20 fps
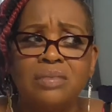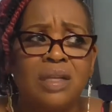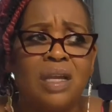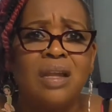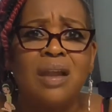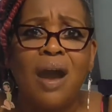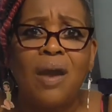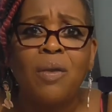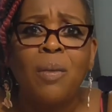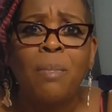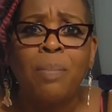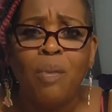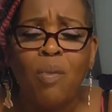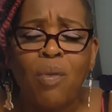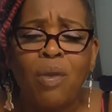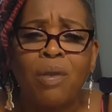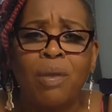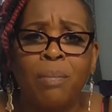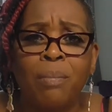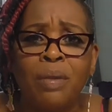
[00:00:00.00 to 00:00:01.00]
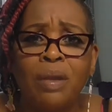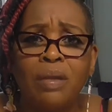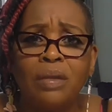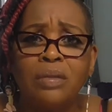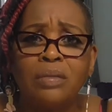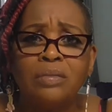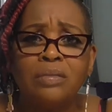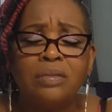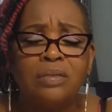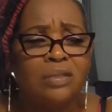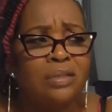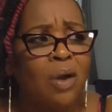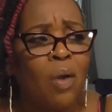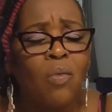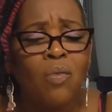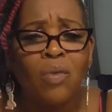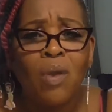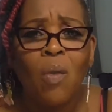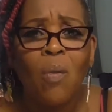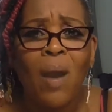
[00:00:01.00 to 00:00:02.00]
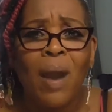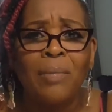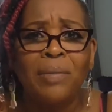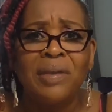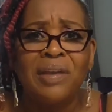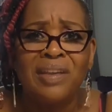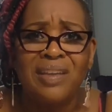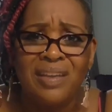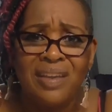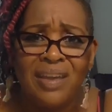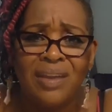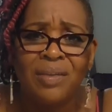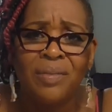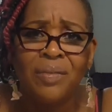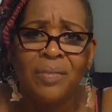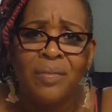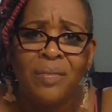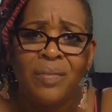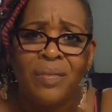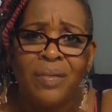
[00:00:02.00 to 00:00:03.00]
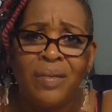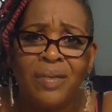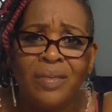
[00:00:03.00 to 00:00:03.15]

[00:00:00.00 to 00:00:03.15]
get out of boredom. Don't go out and kill.